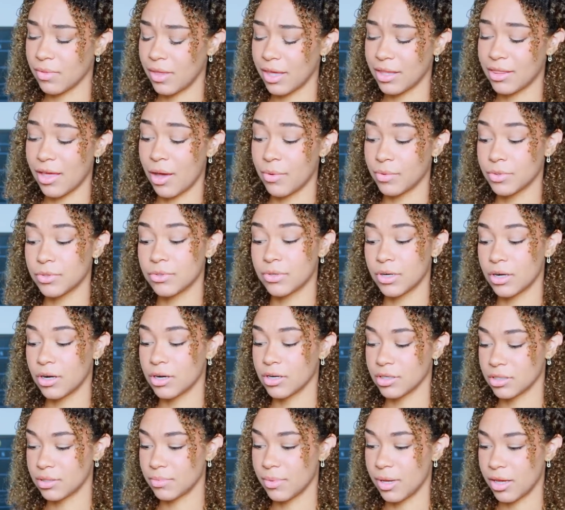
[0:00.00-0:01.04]
Like, that was
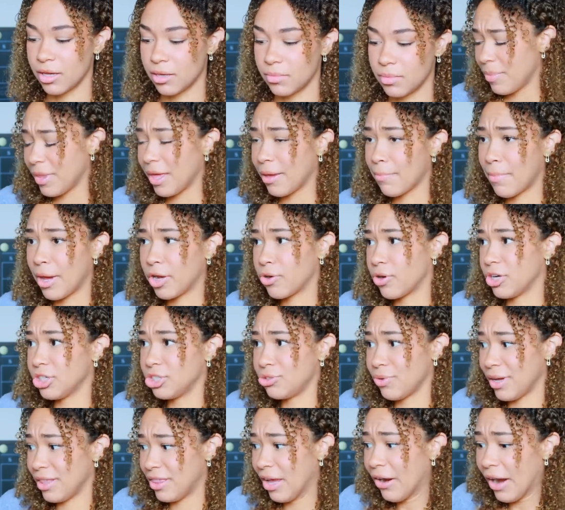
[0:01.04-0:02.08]
rehearsed, babe. Like, my
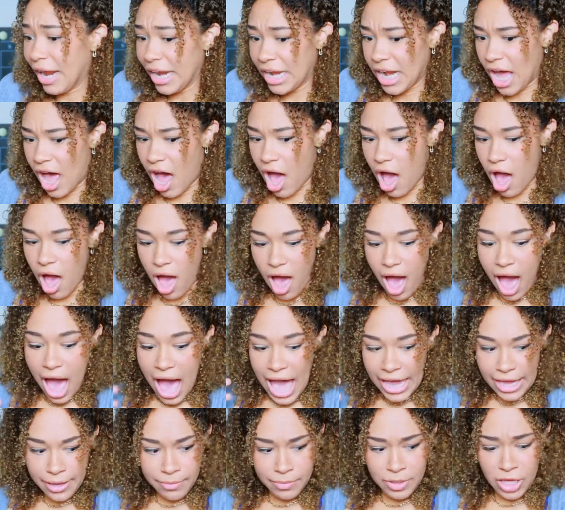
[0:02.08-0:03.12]
crush right there, and
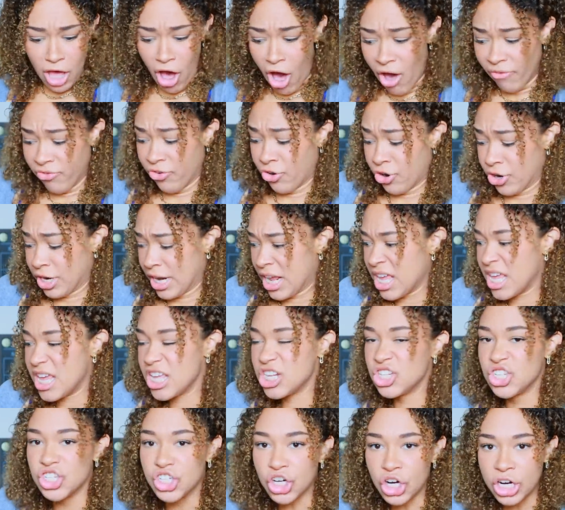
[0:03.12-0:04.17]
I am covered
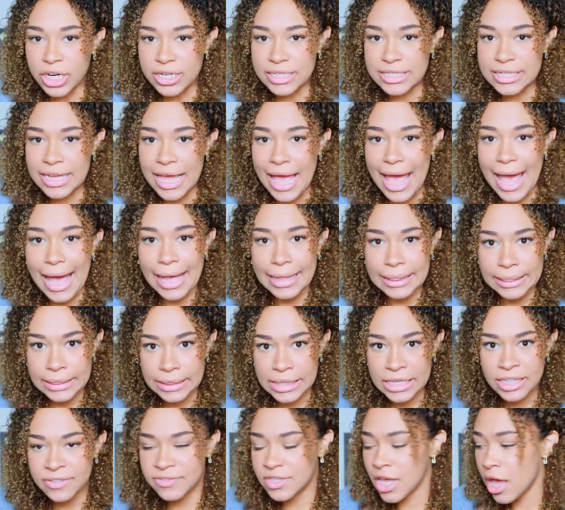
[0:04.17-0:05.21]
in dirt and
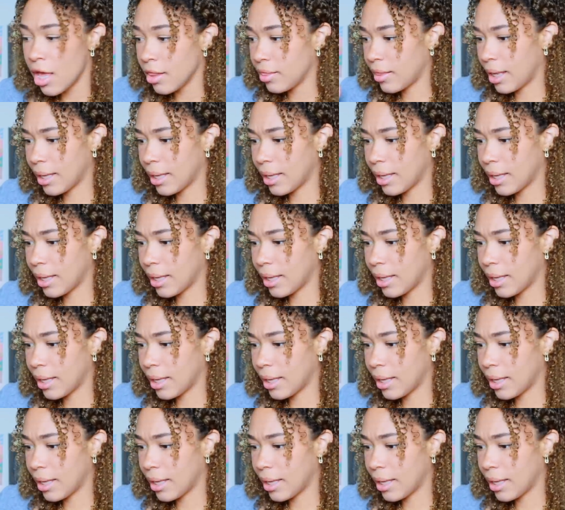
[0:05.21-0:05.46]
leaves.